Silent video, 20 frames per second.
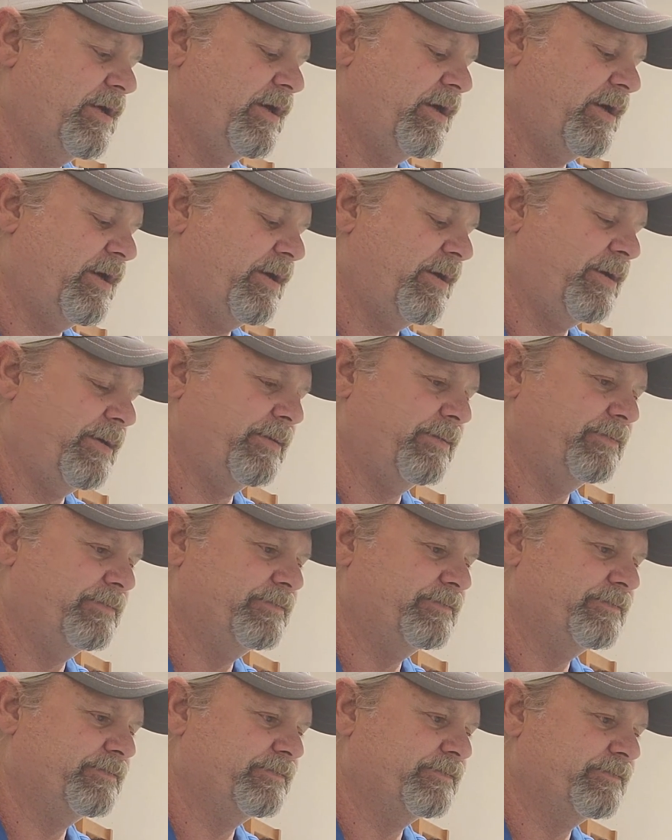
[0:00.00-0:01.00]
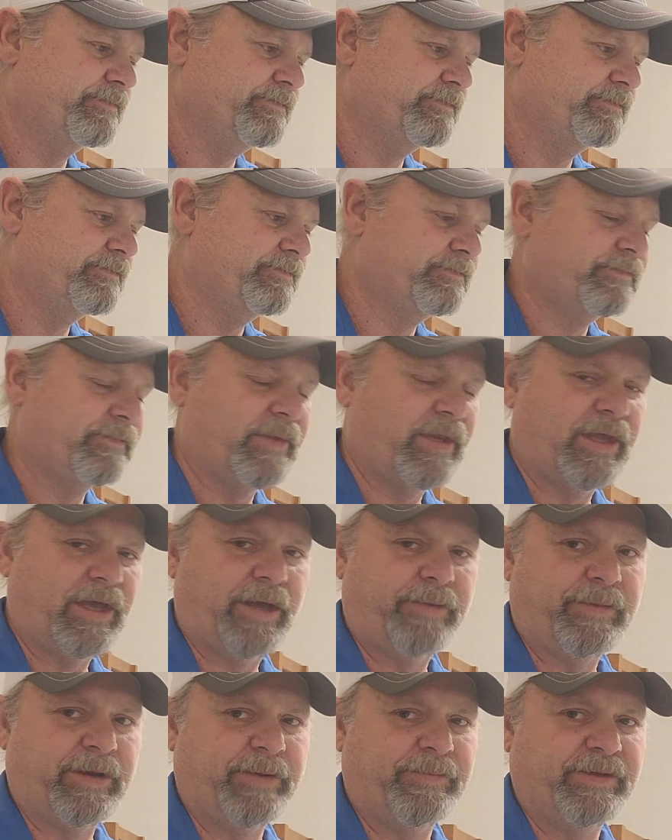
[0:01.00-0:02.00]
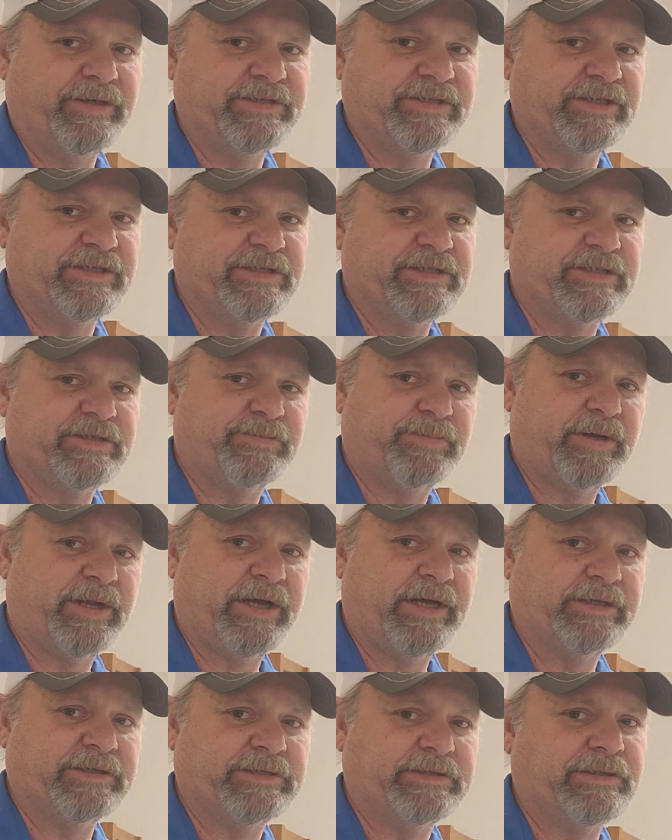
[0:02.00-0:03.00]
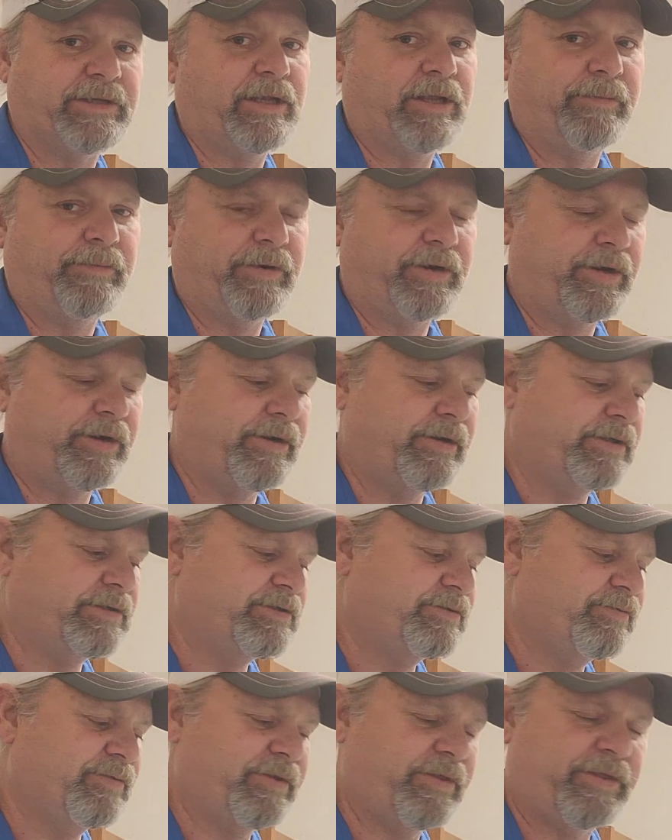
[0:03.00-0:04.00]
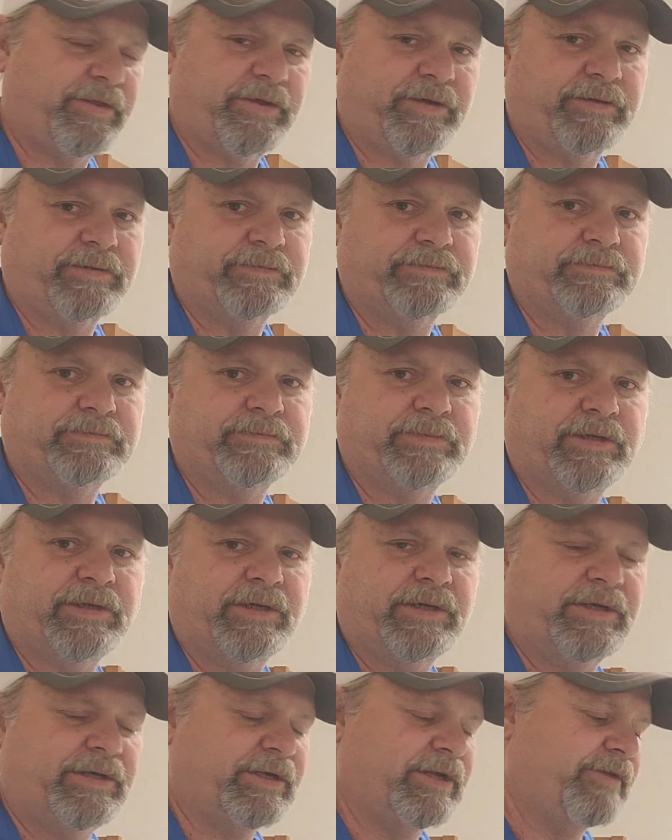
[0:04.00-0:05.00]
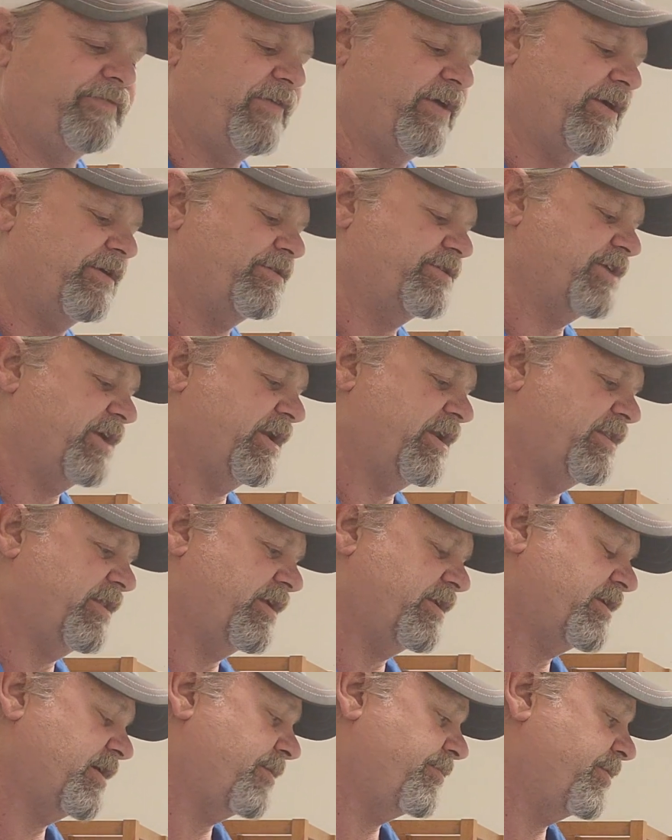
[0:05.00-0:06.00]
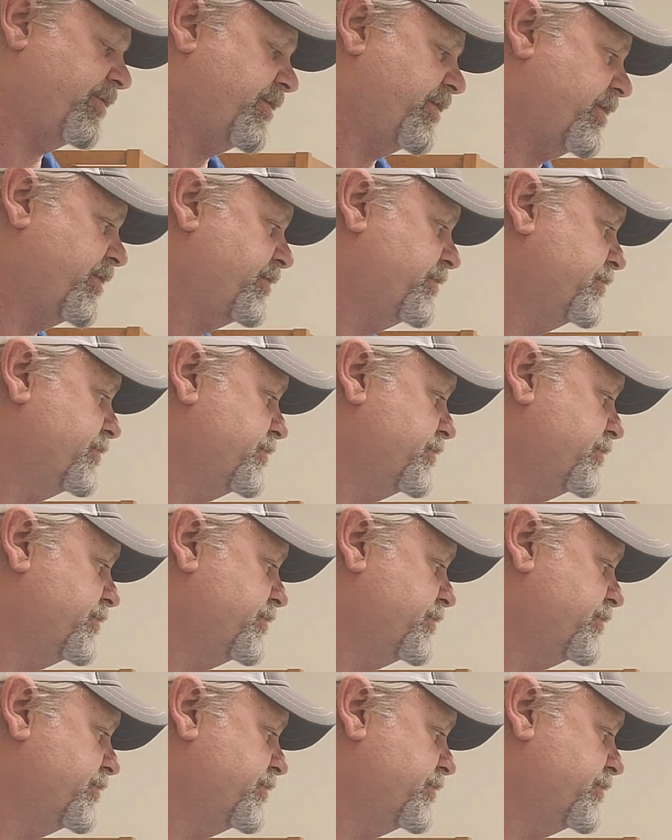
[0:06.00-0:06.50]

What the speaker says: I'm in a business that supplies lumber yards with conveyor chain and that type of thing.